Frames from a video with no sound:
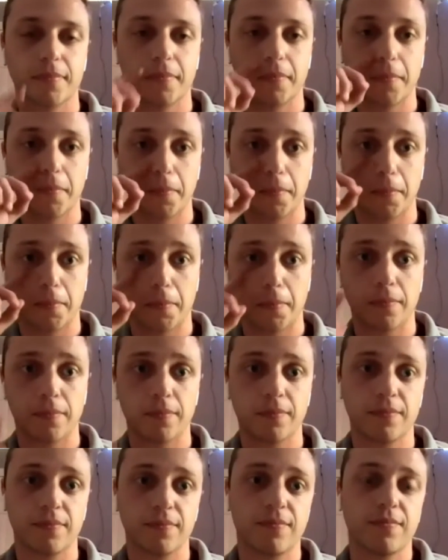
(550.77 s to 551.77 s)

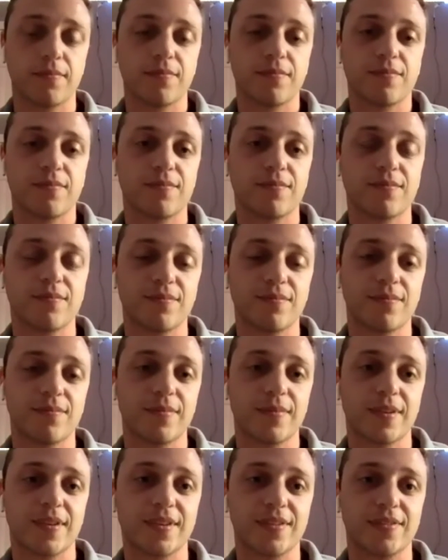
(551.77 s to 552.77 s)

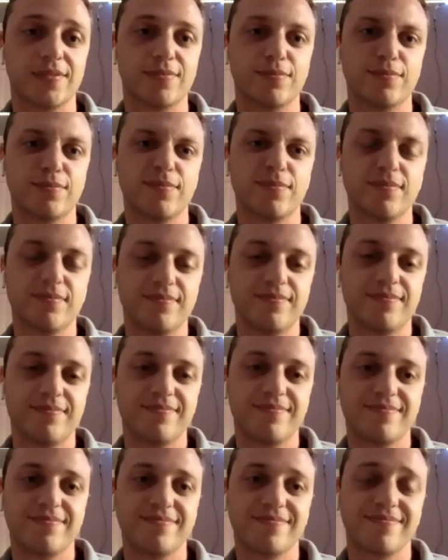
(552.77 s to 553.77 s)

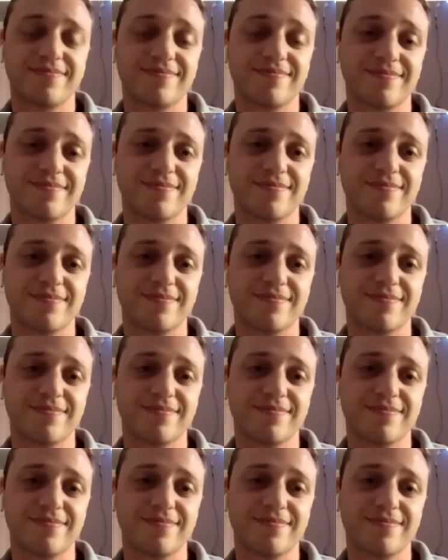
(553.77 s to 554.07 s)
No words are spoken by the person on screen.